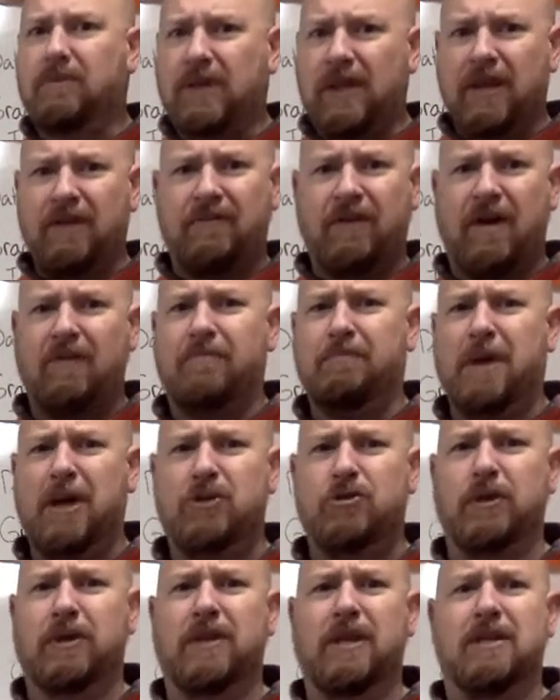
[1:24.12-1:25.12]
If I'm
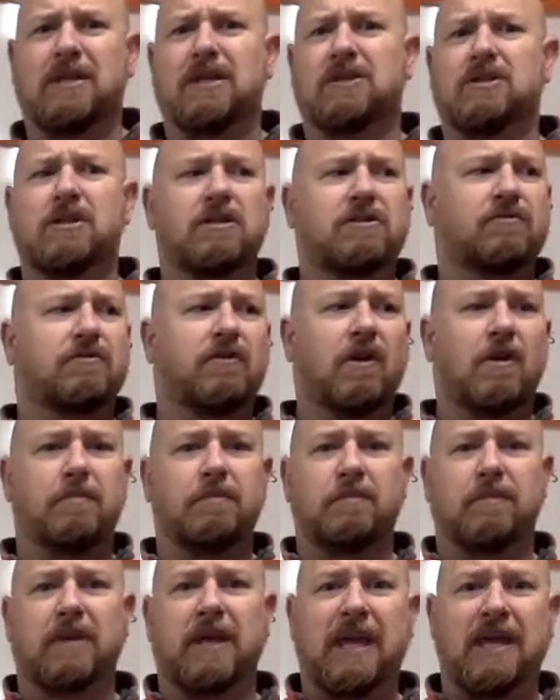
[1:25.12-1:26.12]
measuring the distance from
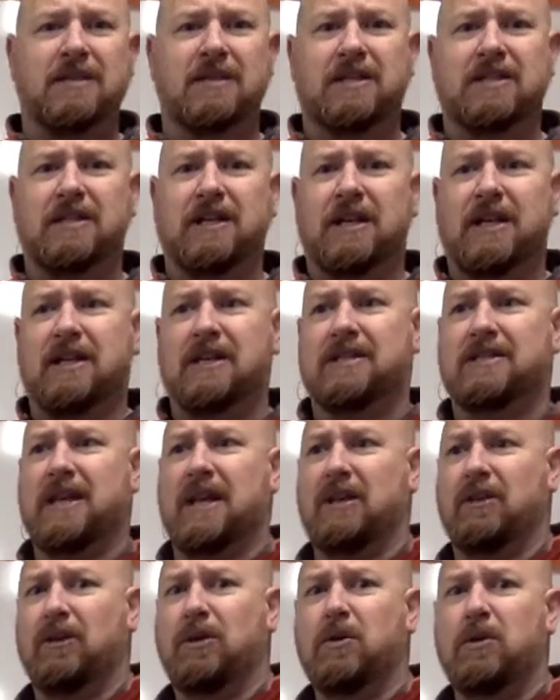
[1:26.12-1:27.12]
Kansas City to
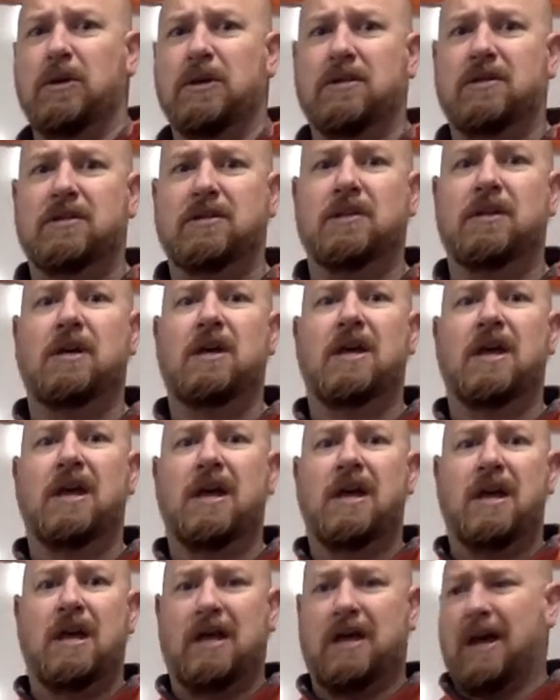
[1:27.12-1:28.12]
St. Louis,
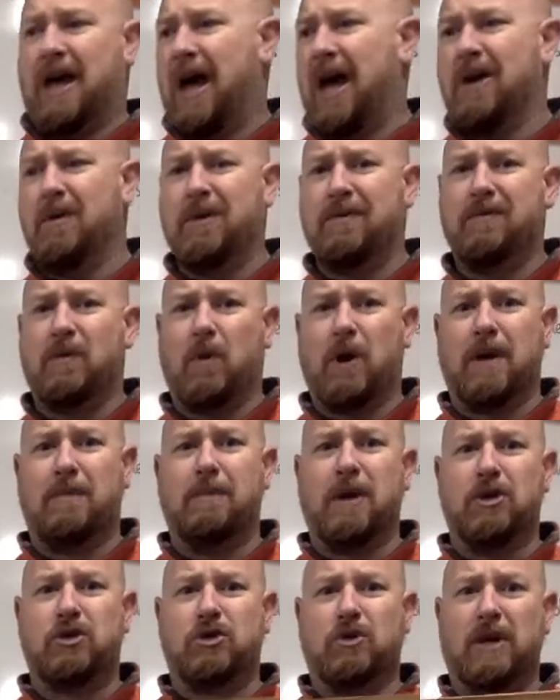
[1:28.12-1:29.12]
I don't even want to
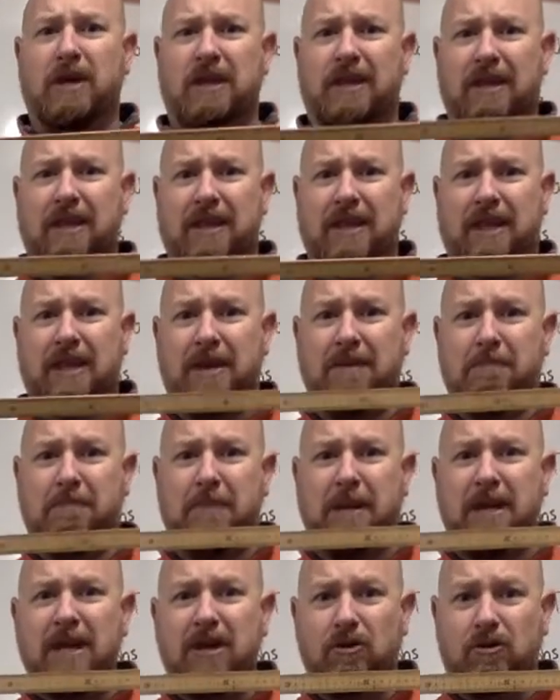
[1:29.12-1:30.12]
measure in
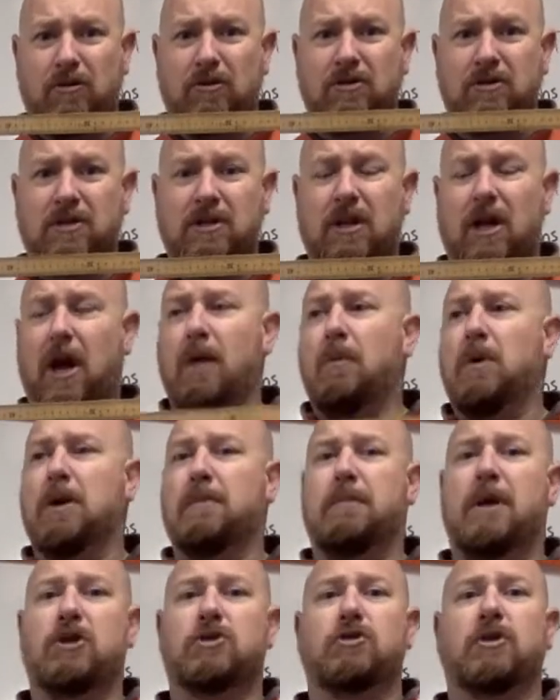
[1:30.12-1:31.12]
meters. I want to
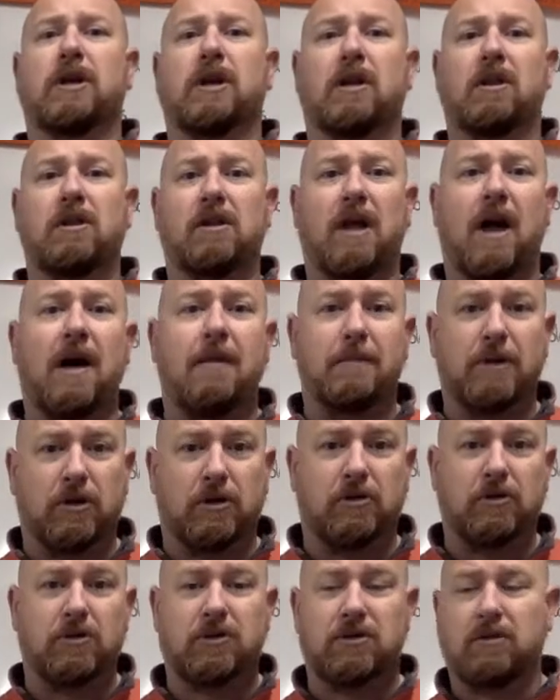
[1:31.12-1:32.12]
measure in
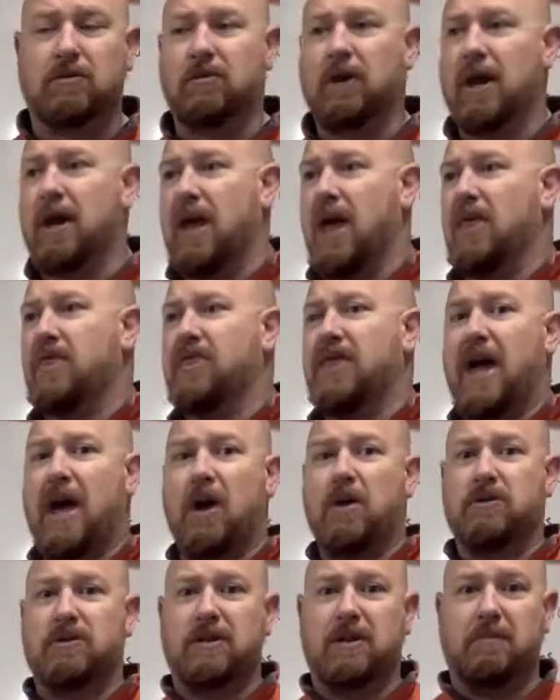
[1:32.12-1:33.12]
kilometers, right?
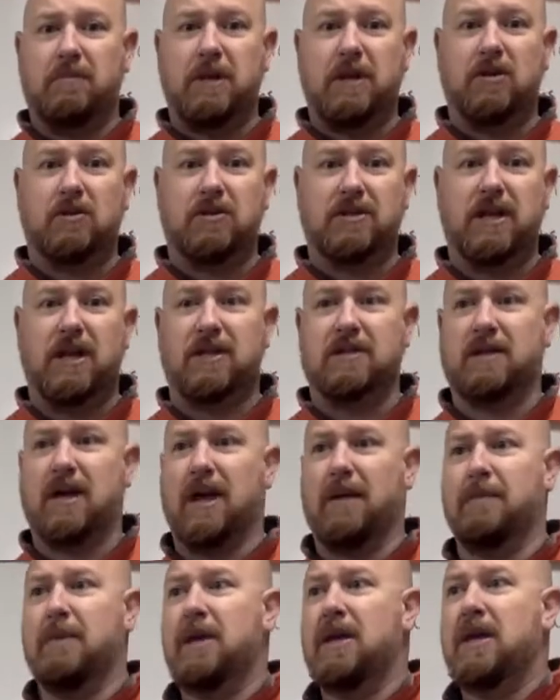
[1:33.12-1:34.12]
1,000 meters at a
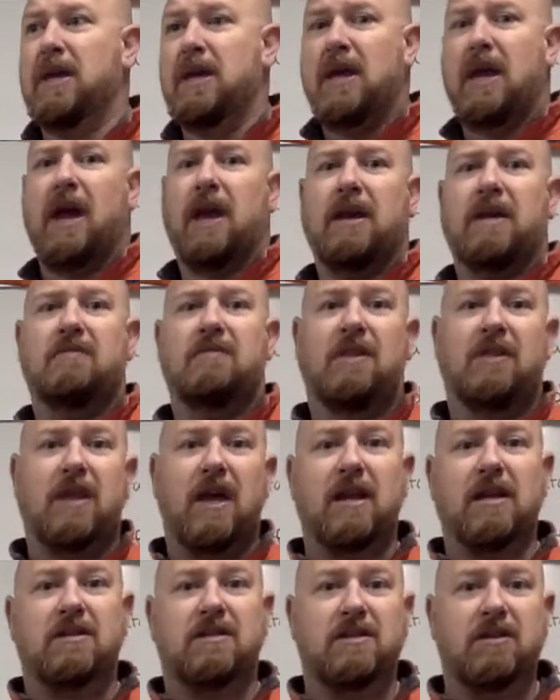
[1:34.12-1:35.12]
time. And even
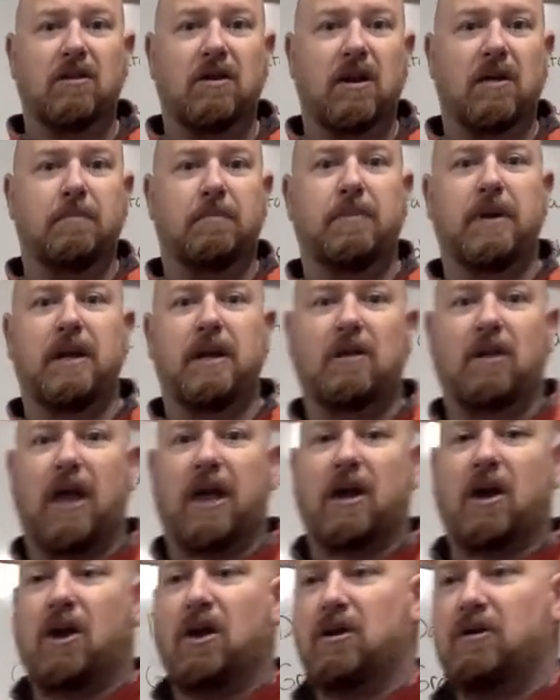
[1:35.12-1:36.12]
then, it's still going to be
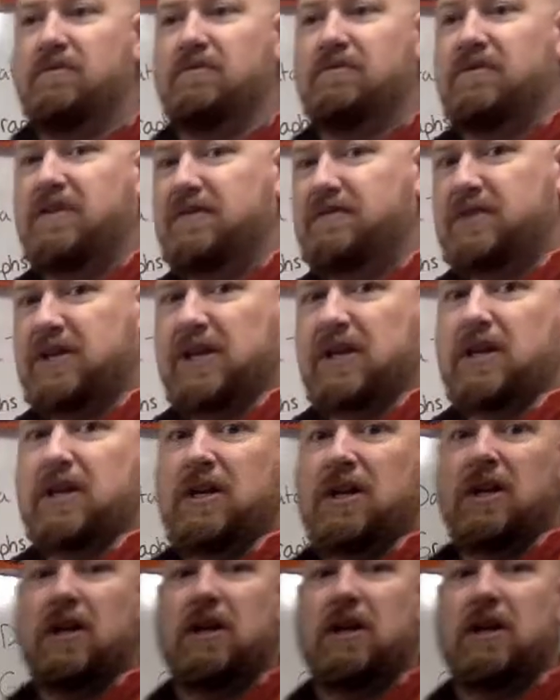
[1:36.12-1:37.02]
like 150,